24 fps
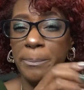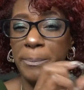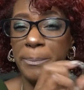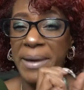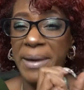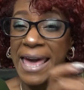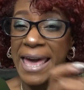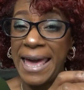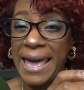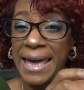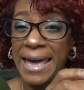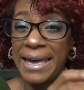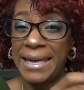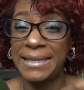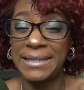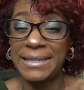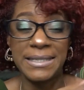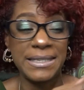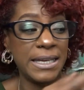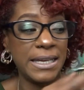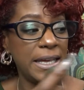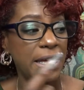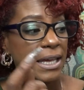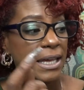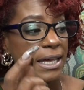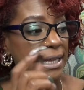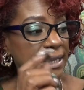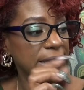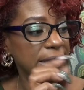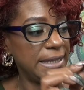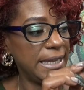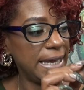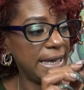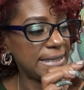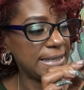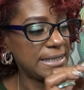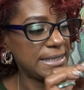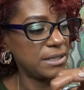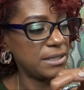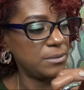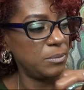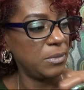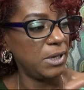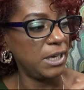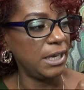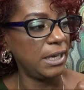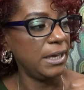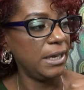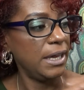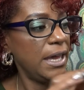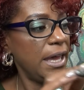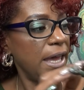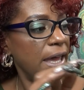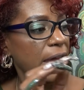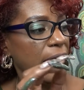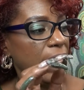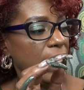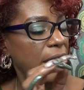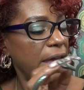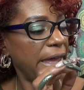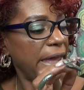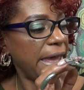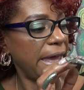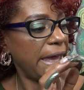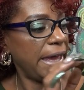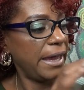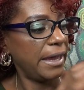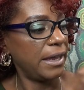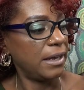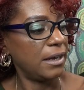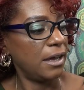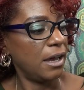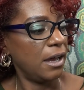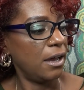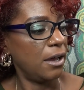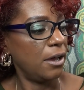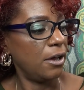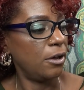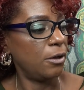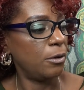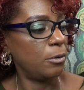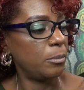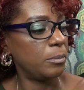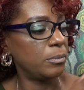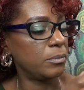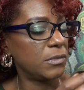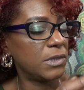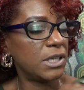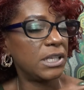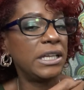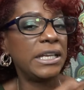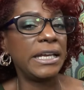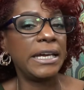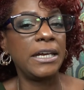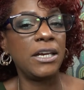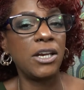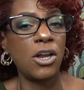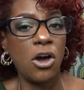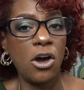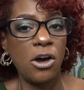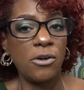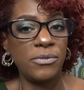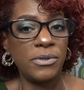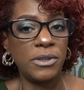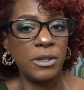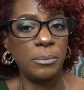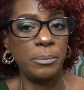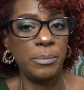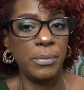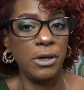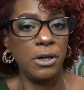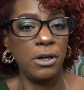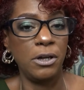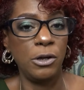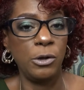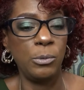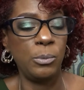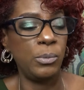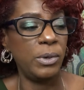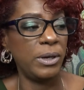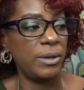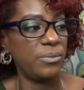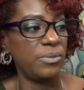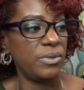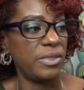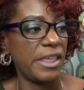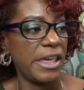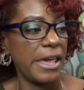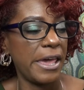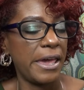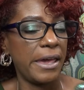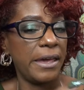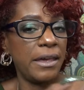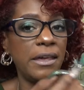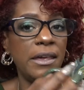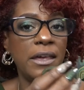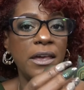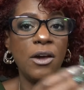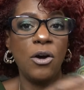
pads next to me and clean off the bulb with that,